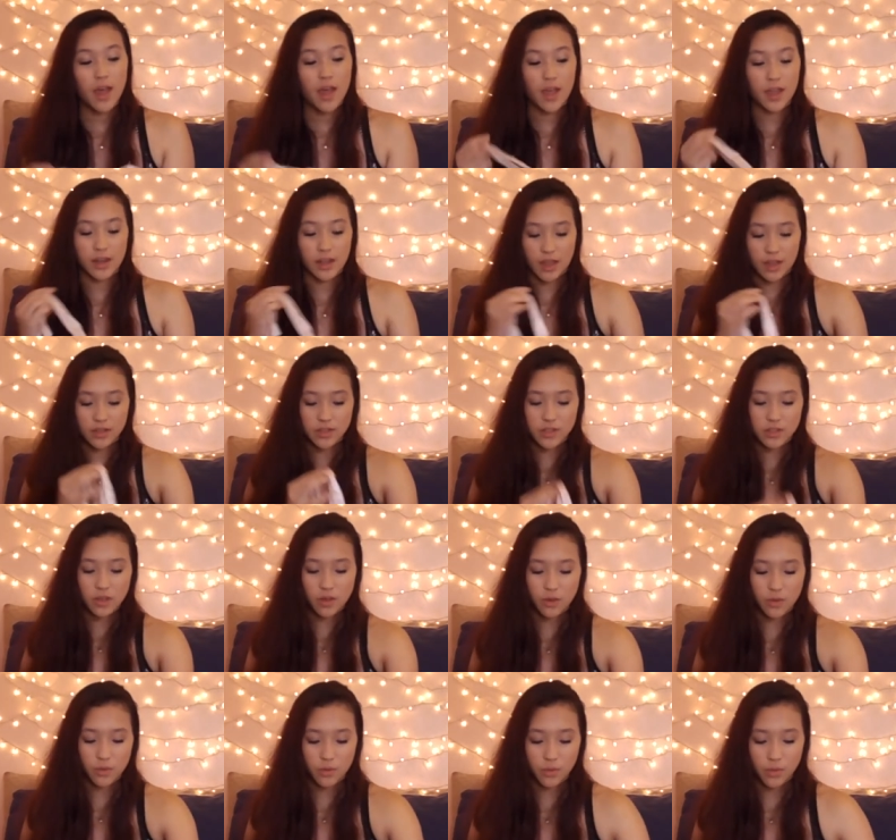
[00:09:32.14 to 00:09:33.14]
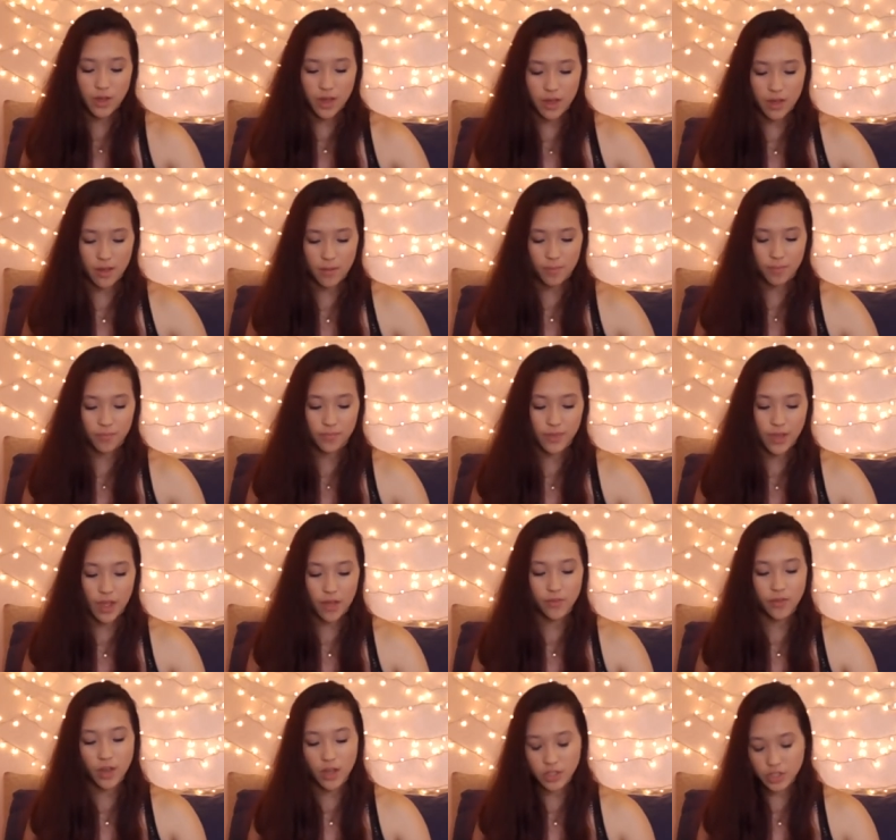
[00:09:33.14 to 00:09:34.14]
And yeah, so um,
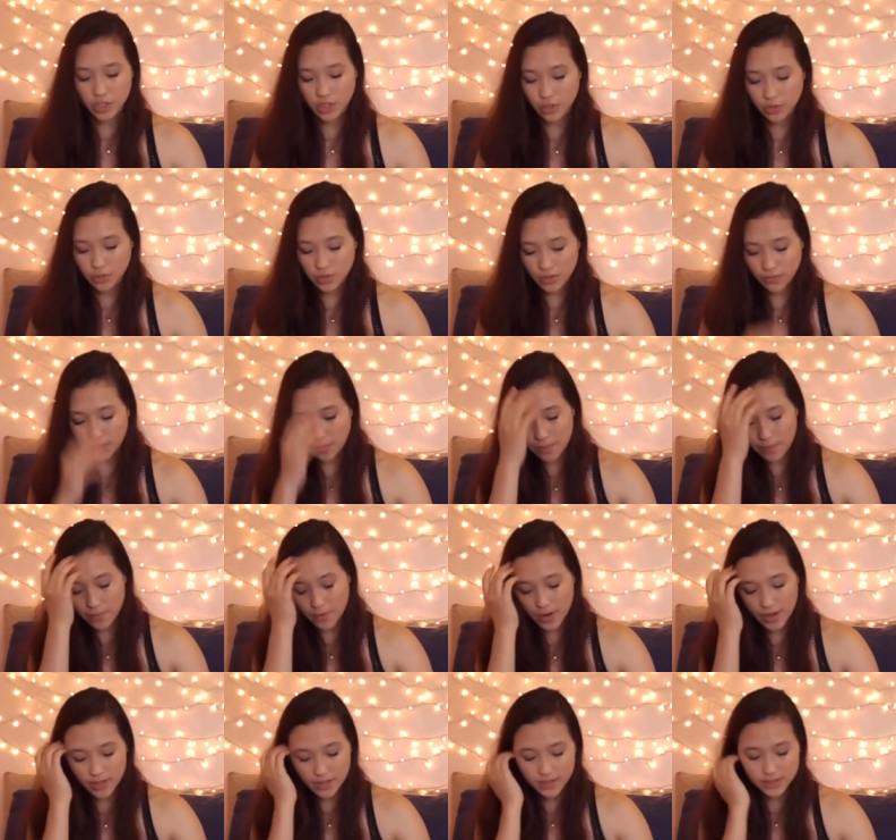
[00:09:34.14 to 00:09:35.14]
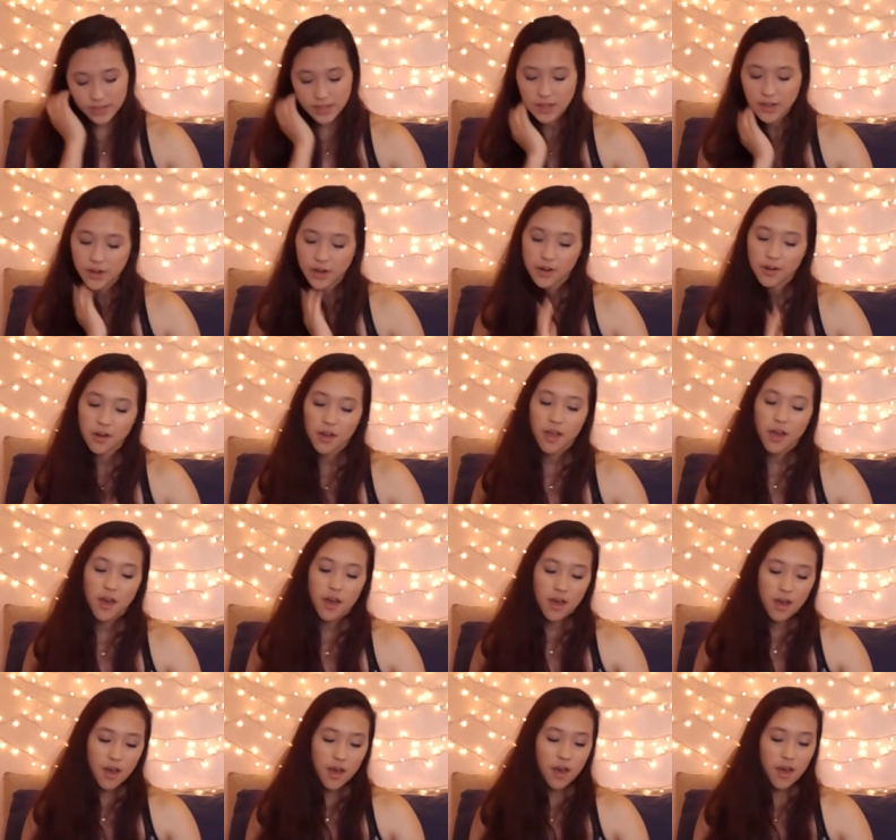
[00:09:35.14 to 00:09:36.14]
I've got two different brands here.
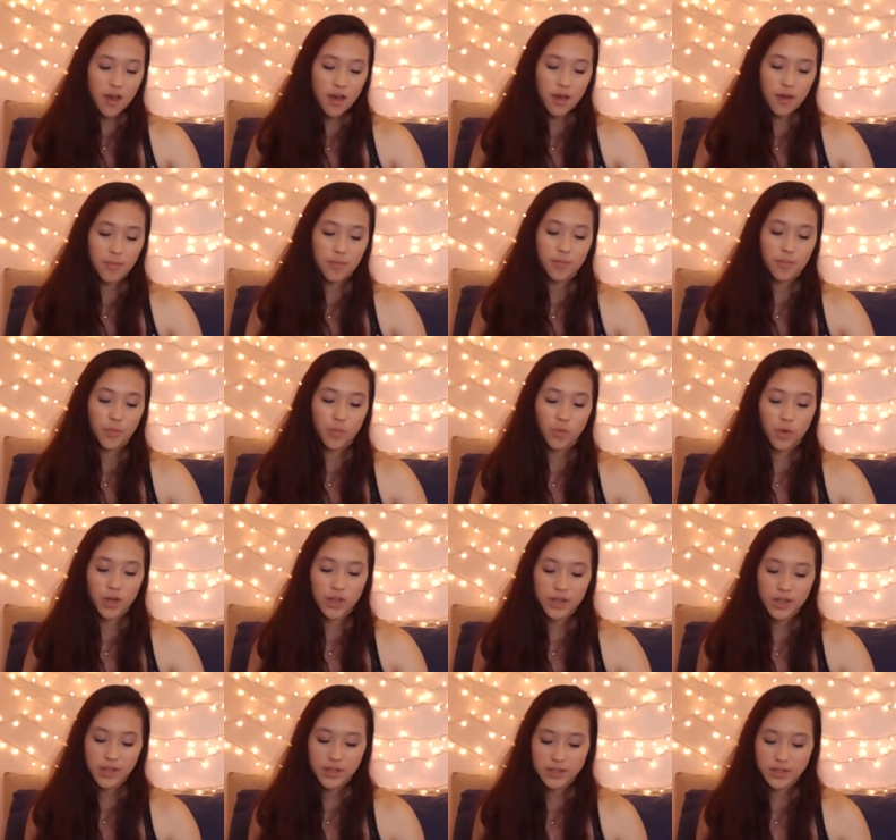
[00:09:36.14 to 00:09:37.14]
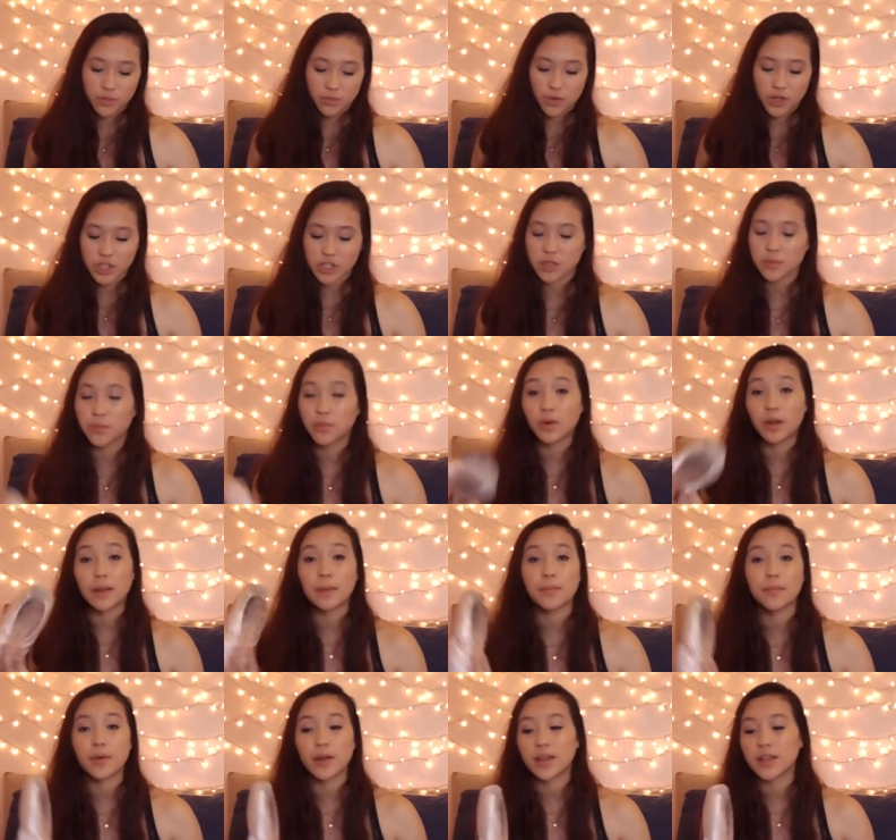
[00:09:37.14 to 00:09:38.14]
Um, one is a Russian
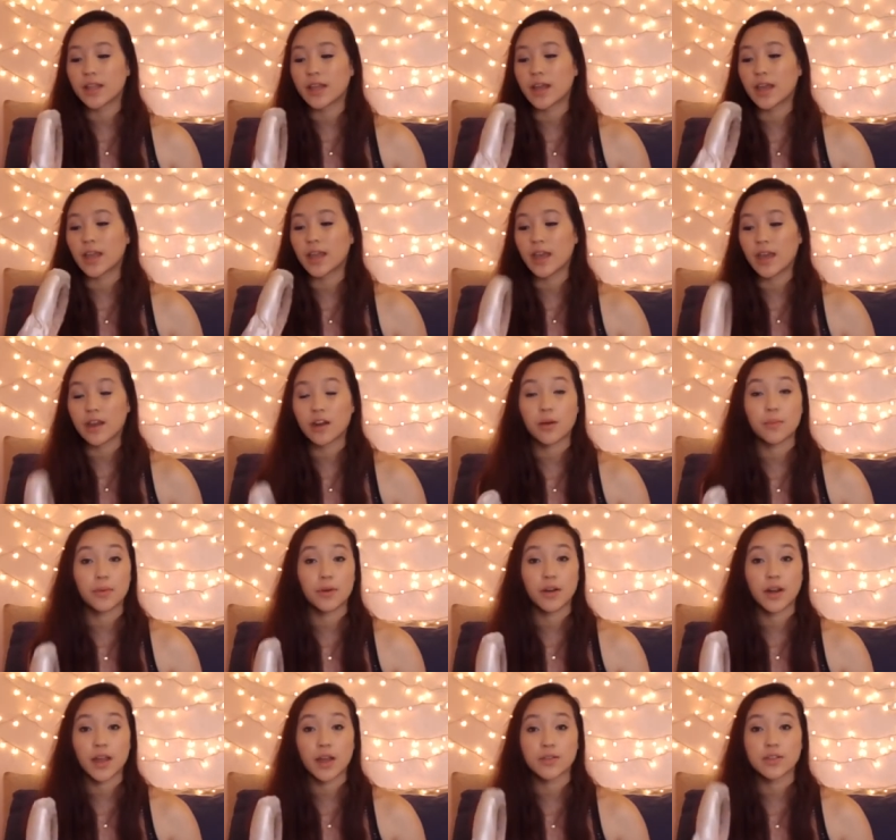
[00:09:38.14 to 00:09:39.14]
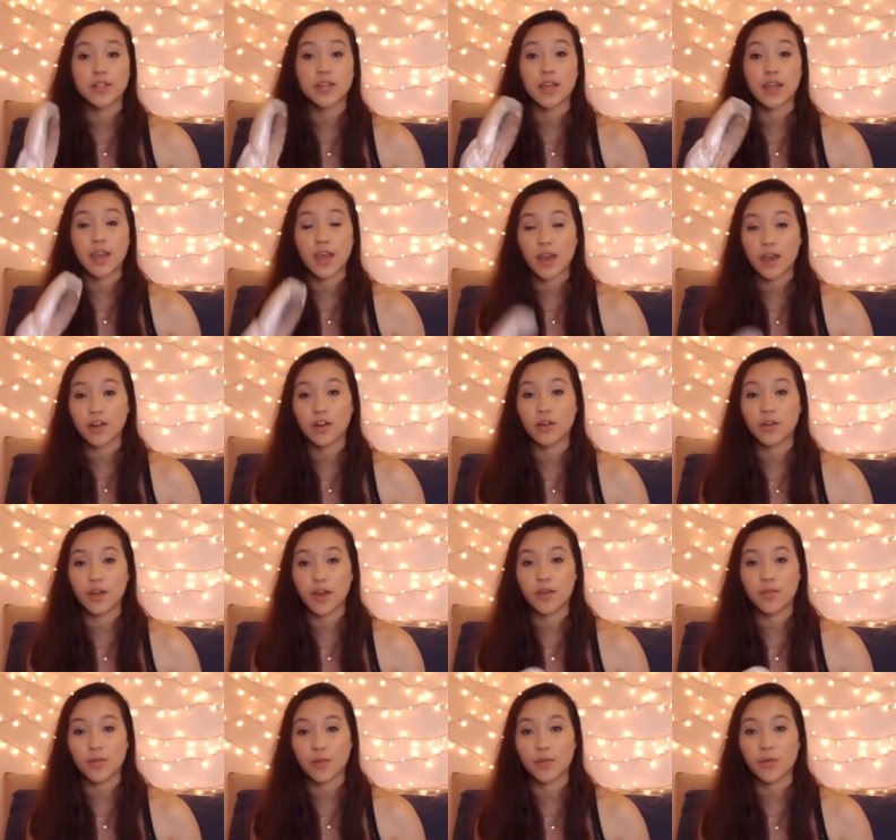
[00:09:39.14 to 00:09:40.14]
Pointe brand that I cannot pronounce and I cannot
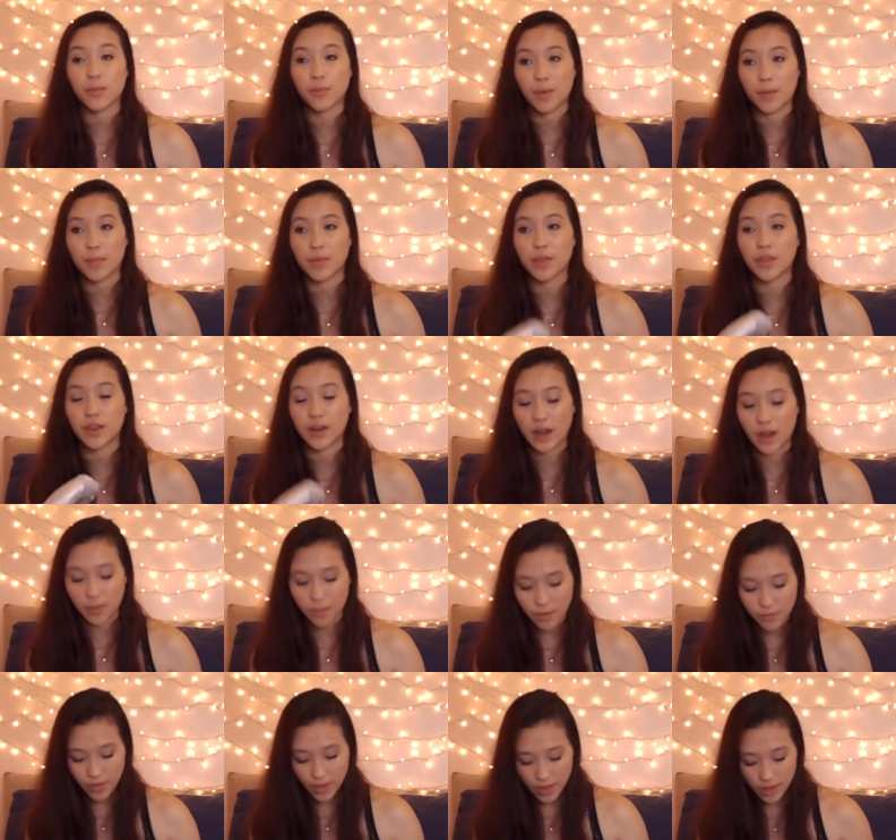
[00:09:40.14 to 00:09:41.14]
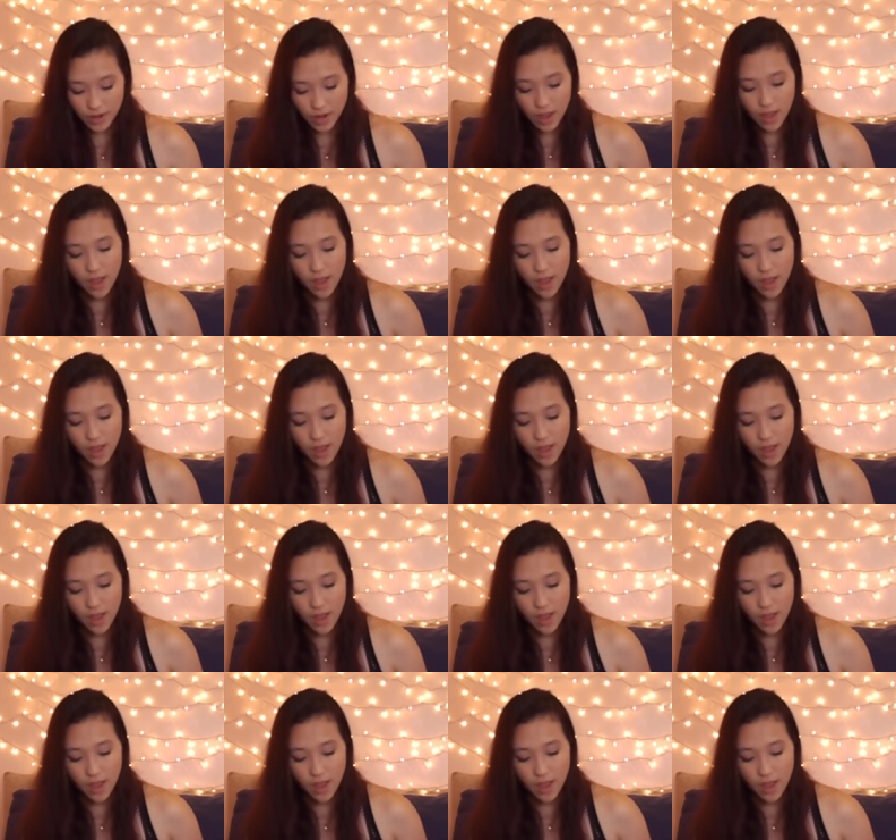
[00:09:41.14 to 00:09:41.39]
ever remember the name of it.